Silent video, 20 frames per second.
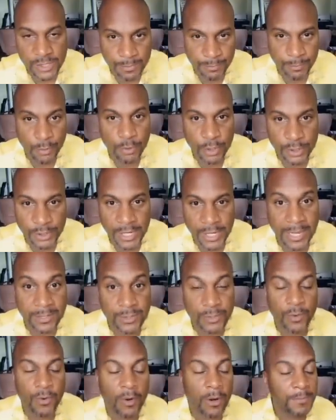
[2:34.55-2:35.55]
poor
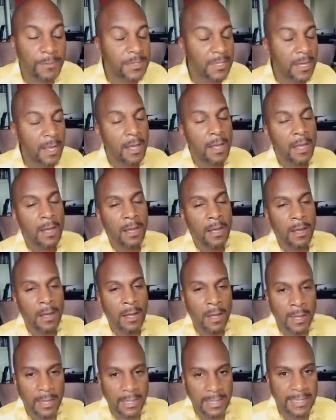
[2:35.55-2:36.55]
Jack's corpse.
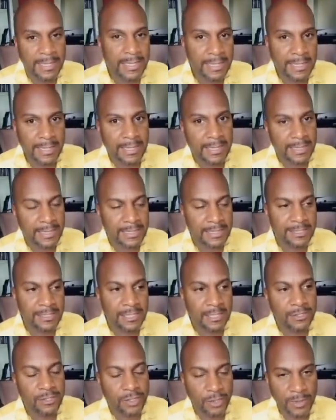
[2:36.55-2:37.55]

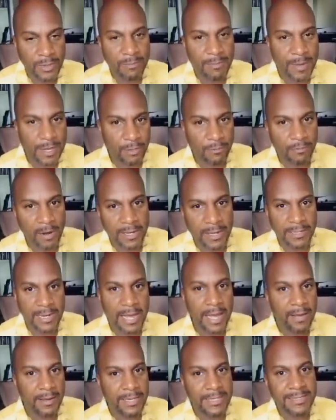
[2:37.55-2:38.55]
He's doing better right
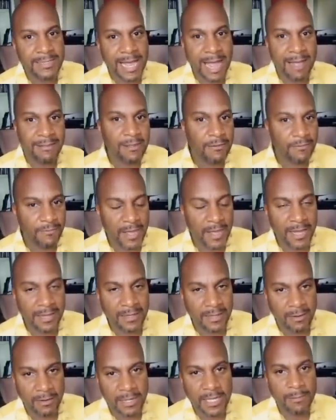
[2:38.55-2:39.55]
now. He's at the
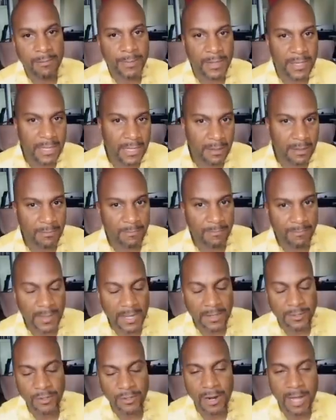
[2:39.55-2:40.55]
vet. They're keeping him
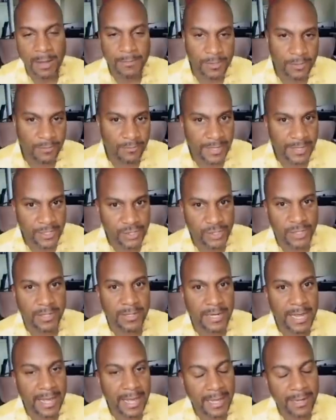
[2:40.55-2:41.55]
under
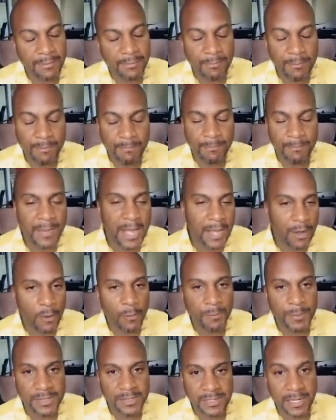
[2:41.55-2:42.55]
observation, and my
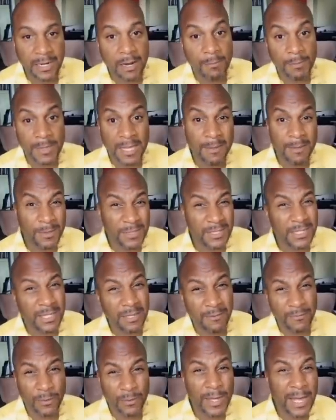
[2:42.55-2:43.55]
hope is that I'll be able to
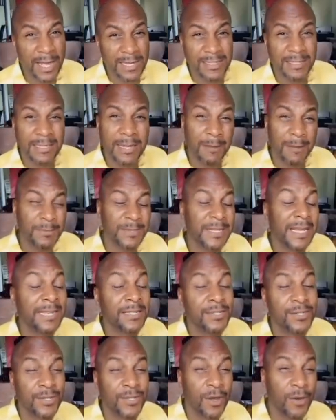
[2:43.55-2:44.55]
give you guys an
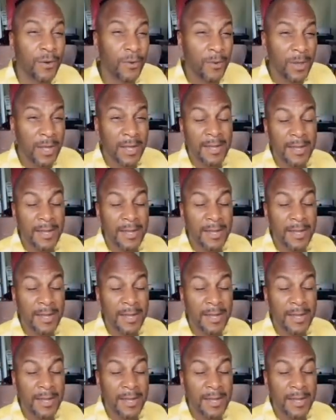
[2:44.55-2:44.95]
update. So,